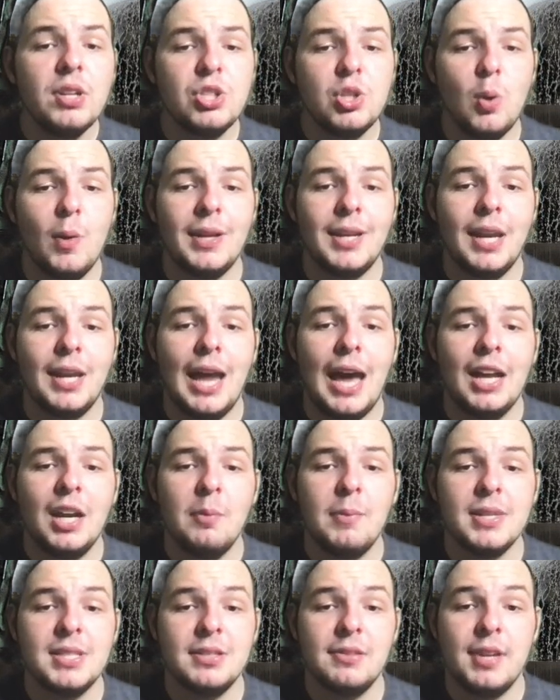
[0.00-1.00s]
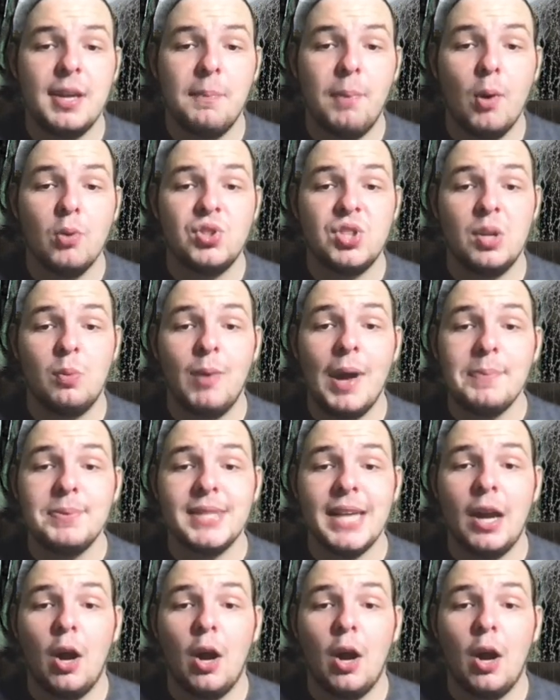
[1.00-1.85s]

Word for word: to an anonymously posted website